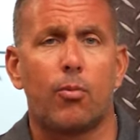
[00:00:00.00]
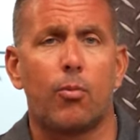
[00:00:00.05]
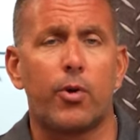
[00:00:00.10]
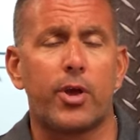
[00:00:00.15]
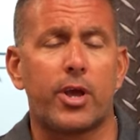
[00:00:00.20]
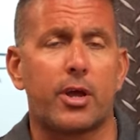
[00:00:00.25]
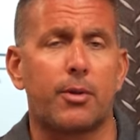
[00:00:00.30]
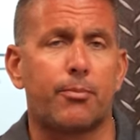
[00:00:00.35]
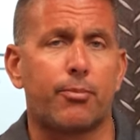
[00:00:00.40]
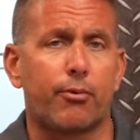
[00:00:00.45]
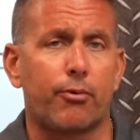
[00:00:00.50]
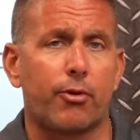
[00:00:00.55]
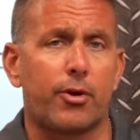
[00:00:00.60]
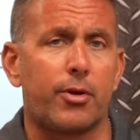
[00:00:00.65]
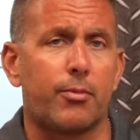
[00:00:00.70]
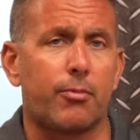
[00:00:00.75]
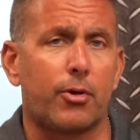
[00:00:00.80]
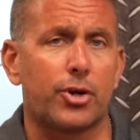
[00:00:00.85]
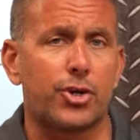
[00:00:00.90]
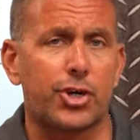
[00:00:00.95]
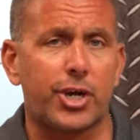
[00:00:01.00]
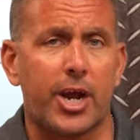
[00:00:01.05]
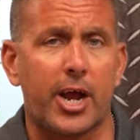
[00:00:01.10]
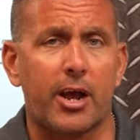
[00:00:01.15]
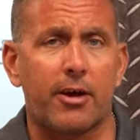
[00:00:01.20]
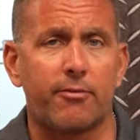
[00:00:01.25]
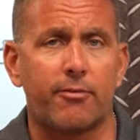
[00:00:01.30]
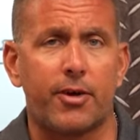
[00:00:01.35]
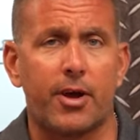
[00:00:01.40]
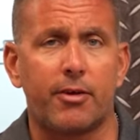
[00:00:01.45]
we can pretty much
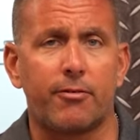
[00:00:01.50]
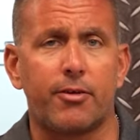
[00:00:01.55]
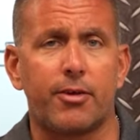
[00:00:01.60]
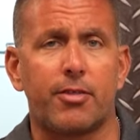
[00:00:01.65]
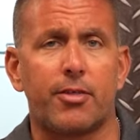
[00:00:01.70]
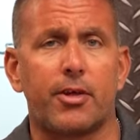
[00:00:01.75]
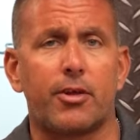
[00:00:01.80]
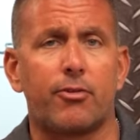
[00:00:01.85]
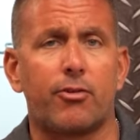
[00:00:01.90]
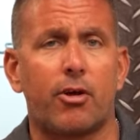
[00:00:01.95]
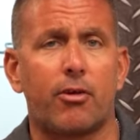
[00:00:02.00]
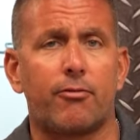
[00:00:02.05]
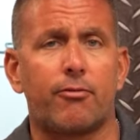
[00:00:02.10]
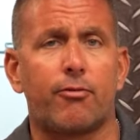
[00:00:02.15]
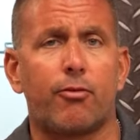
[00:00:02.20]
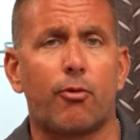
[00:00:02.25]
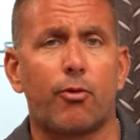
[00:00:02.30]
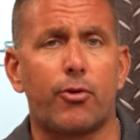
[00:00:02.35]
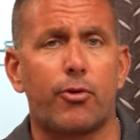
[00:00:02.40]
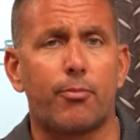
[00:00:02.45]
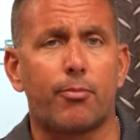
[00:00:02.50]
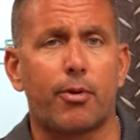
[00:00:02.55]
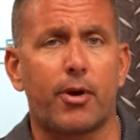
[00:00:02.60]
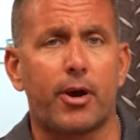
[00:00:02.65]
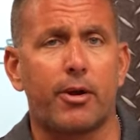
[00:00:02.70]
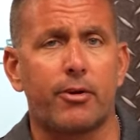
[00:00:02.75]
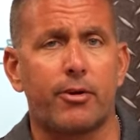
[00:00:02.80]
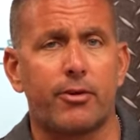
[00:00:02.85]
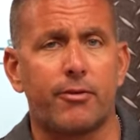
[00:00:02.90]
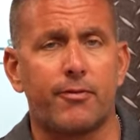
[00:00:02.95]
have everything done for you
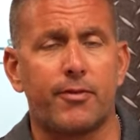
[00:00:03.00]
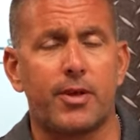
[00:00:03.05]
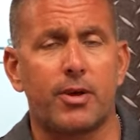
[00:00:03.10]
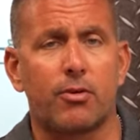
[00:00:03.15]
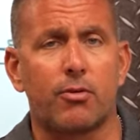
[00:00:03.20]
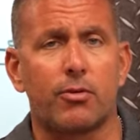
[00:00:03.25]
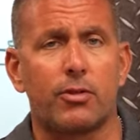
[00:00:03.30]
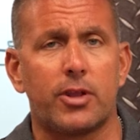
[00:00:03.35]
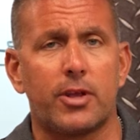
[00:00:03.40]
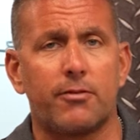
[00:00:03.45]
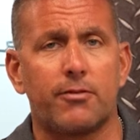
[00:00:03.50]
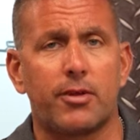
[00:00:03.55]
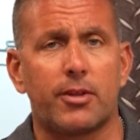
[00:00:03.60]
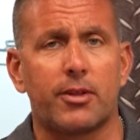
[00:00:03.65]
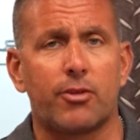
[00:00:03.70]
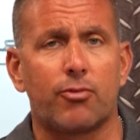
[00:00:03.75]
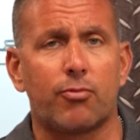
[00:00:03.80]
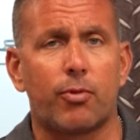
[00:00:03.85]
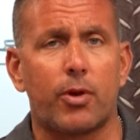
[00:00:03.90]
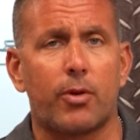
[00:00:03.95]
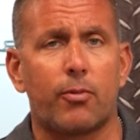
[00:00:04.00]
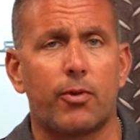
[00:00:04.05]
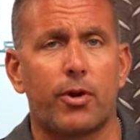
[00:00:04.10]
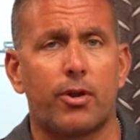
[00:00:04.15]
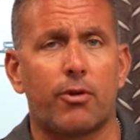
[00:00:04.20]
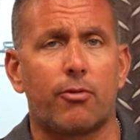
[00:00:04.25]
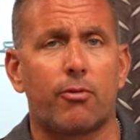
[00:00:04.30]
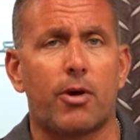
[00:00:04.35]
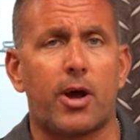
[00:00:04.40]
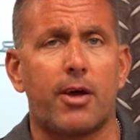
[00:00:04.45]
prior to your vehicle leaving this way when
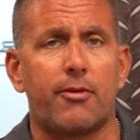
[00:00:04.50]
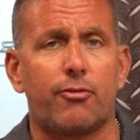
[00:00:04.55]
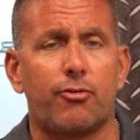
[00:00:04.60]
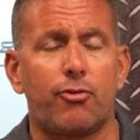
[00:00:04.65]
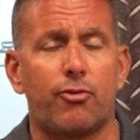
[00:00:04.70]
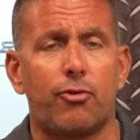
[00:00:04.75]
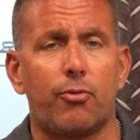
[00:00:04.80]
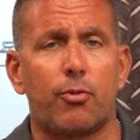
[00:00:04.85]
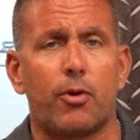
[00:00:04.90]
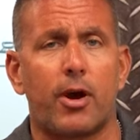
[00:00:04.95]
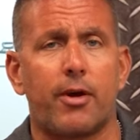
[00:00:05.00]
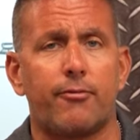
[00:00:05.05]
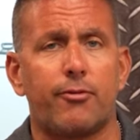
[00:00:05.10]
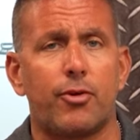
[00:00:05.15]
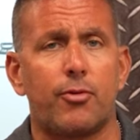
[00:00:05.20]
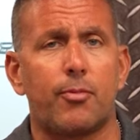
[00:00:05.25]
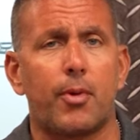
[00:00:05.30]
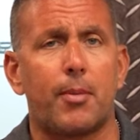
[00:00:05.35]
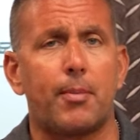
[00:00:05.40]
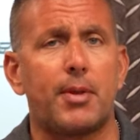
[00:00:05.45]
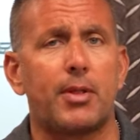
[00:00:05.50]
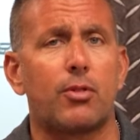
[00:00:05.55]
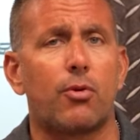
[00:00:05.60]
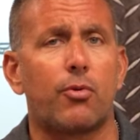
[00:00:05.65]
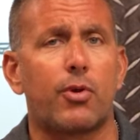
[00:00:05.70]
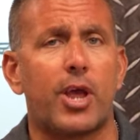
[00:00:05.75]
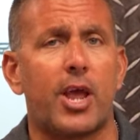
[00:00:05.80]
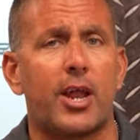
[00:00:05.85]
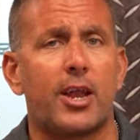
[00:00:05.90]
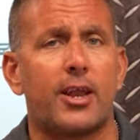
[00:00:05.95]
it arrives to you, wherever you might be
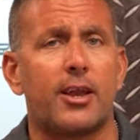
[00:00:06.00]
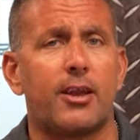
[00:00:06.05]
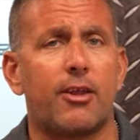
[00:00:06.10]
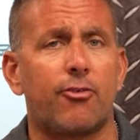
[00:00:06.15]
located.